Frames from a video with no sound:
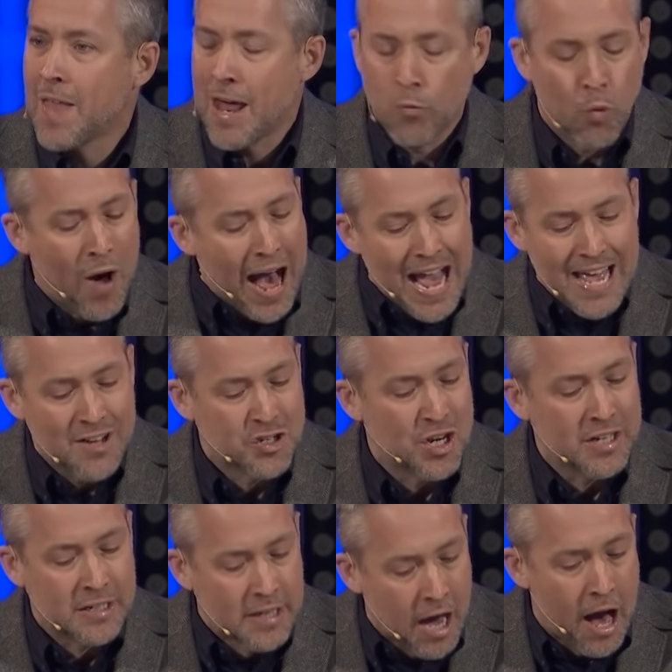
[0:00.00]
And why
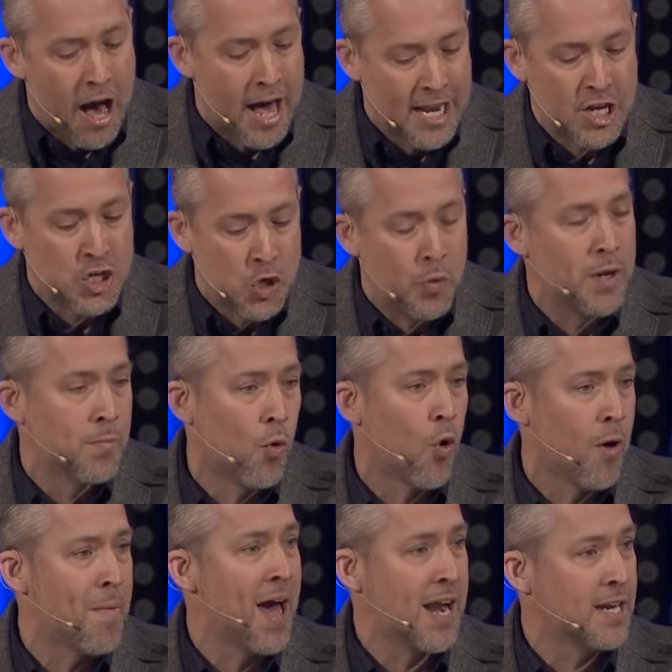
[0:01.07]
isn't God doing
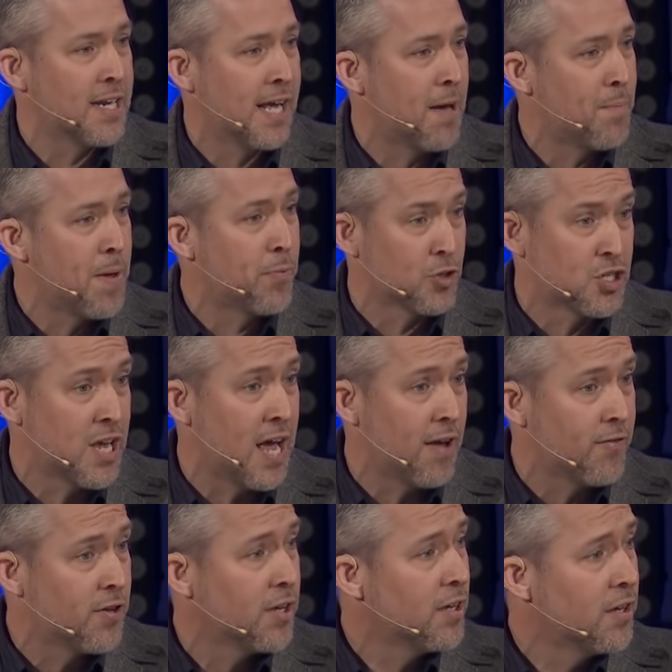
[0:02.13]
more about it to get people
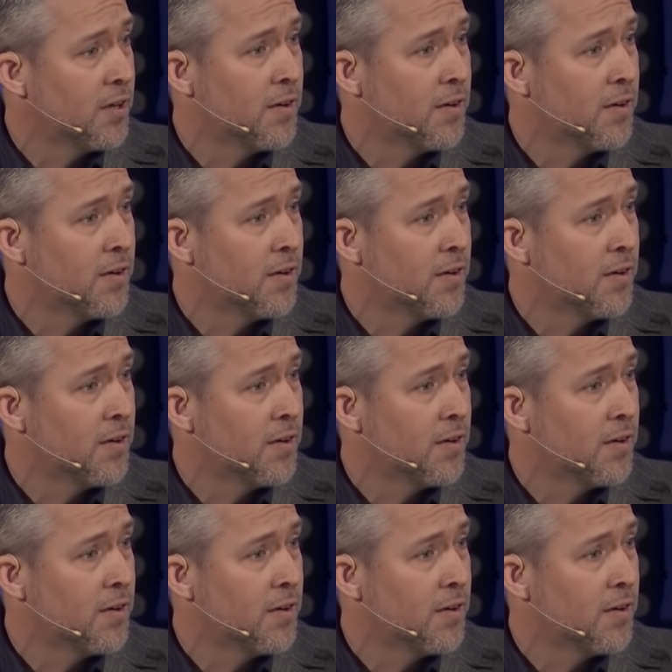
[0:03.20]
saved?